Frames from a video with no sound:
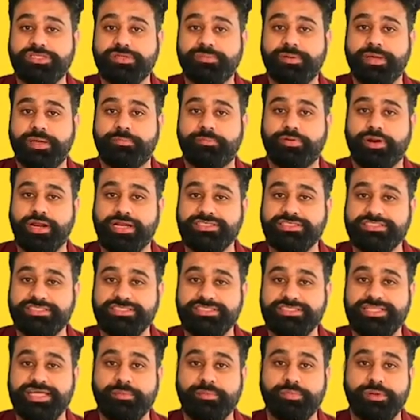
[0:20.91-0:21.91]
pay prices
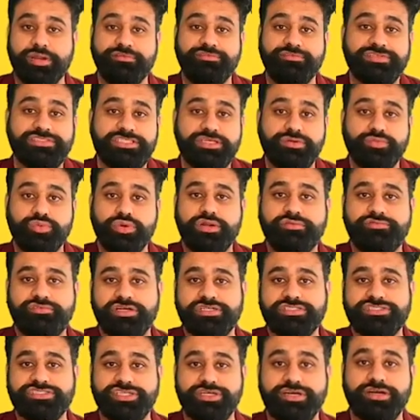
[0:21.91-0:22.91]
they previously would have
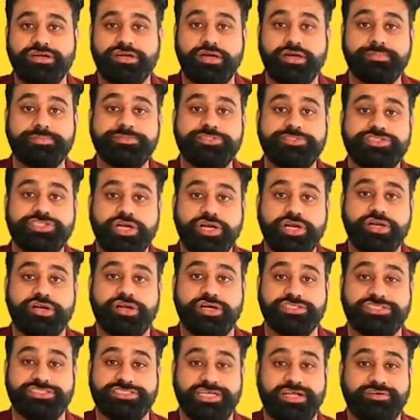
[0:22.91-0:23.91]
considered absurd
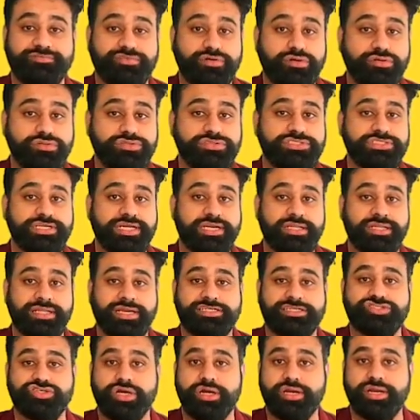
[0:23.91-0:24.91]
for cell phones and
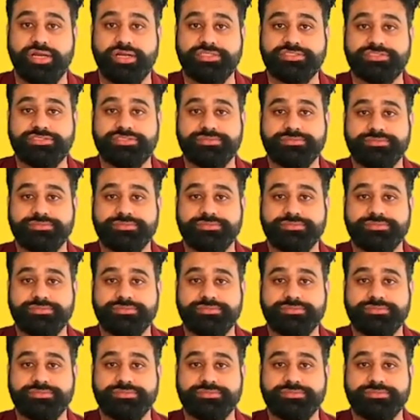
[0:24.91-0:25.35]
electronics.